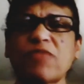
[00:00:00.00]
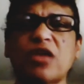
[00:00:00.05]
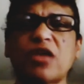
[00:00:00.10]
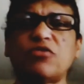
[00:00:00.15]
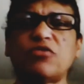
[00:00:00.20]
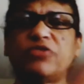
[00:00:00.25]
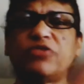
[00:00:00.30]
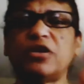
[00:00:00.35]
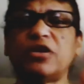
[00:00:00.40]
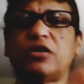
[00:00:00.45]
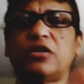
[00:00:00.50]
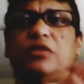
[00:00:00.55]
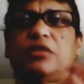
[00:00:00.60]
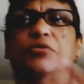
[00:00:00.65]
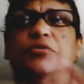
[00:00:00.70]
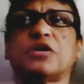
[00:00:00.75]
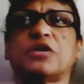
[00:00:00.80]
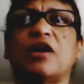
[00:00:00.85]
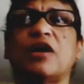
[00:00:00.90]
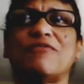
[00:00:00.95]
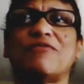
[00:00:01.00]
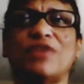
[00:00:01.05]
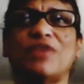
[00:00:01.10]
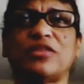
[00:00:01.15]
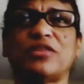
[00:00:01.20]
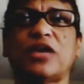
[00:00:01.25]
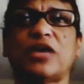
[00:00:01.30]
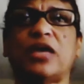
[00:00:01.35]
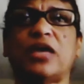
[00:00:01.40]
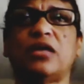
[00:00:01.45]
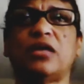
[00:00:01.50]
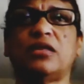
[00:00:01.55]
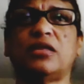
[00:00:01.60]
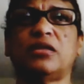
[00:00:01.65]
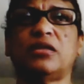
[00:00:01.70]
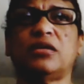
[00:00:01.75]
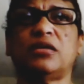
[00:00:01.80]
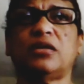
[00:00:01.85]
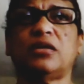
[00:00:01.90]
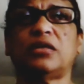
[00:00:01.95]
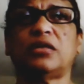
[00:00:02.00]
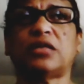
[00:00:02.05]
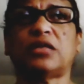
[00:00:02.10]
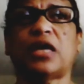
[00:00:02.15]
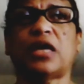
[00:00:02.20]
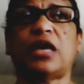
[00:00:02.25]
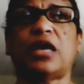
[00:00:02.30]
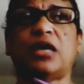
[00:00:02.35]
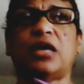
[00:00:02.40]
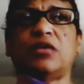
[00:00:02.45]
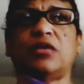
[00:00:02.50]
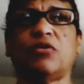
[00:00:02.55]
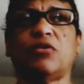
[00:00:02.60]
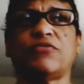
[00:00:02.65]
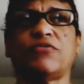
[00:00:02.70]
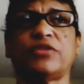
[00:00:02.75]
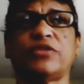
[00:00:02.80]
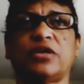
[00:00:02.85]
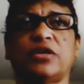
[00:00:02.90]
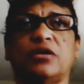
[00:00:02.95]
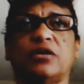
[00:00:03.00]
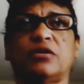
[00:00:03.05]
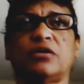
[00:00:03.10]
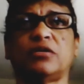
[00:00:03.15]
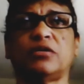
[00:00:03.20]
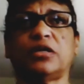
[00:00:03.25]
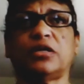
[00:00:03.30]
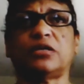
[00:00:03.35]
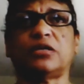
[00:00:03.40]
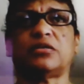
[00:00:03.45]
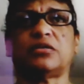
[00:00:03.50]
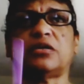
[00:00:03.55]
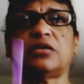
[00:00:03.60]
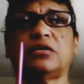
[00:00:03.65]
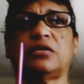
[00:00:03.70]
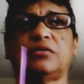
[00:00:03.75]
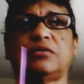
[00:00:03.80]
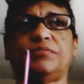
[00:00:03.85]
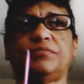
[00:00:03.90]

don't think they were covering the head over there, like the,